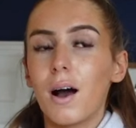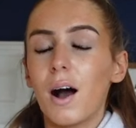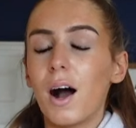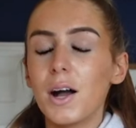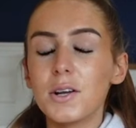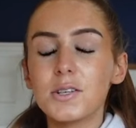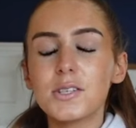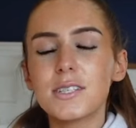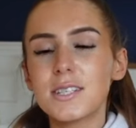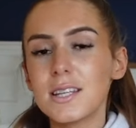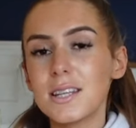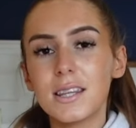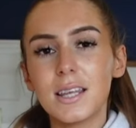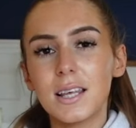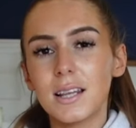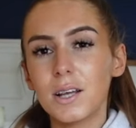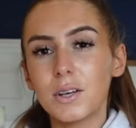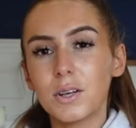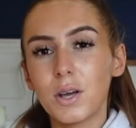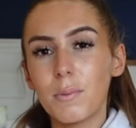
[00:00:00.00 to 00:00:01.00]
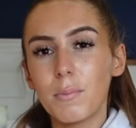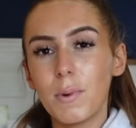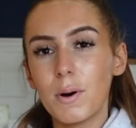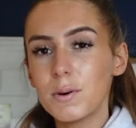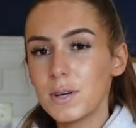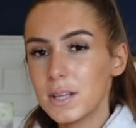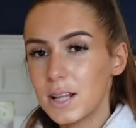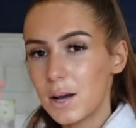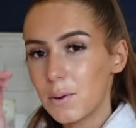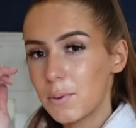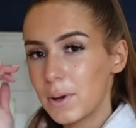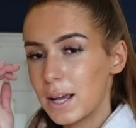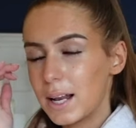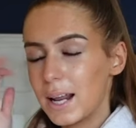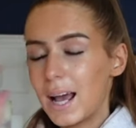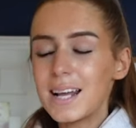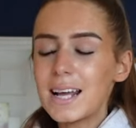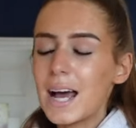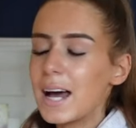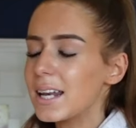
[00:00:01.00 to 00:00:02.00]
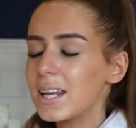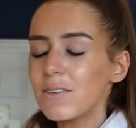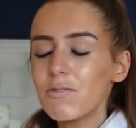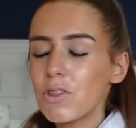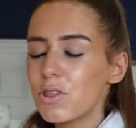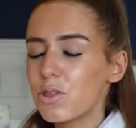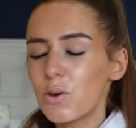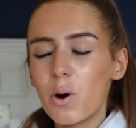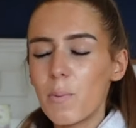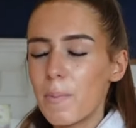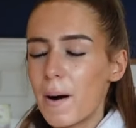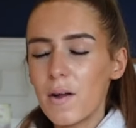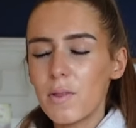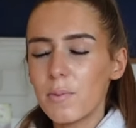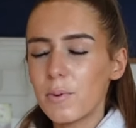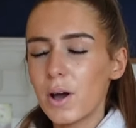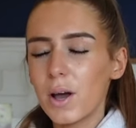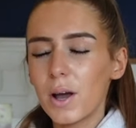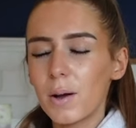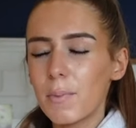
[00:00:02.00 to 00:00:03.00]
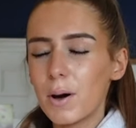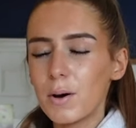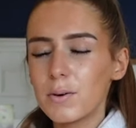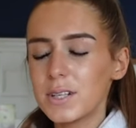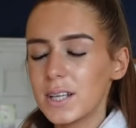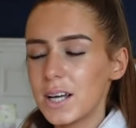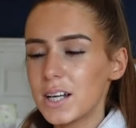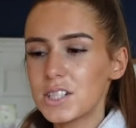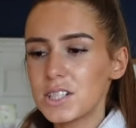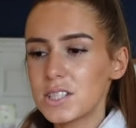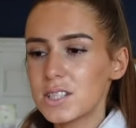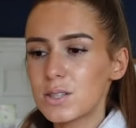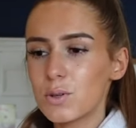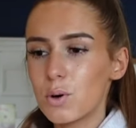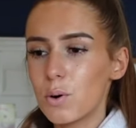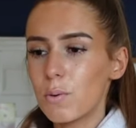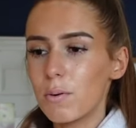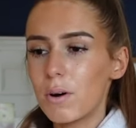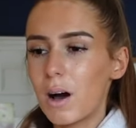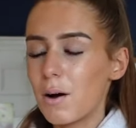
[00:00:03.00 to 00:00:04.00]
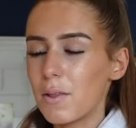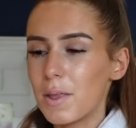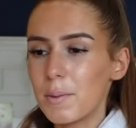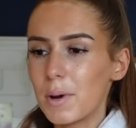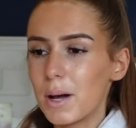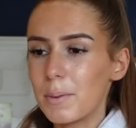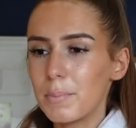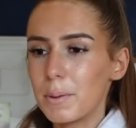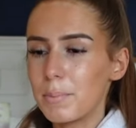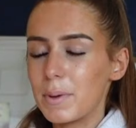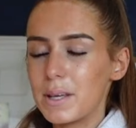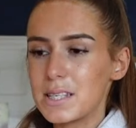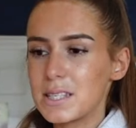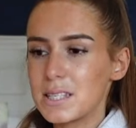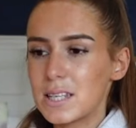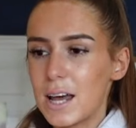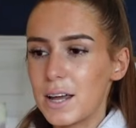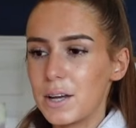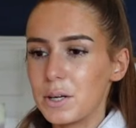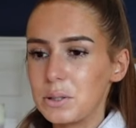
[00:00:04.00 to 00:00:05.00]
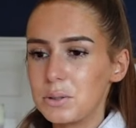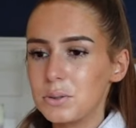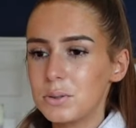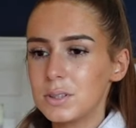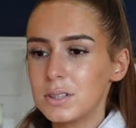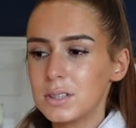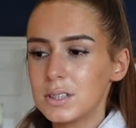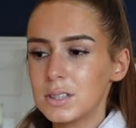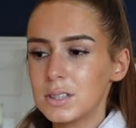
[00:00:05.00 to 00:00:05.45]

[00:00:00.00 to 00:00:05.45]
I just didn't think they'd go moldy that quickly. I hadn't even thought about them going moldy. I just thought, oh, they might be a bit stale.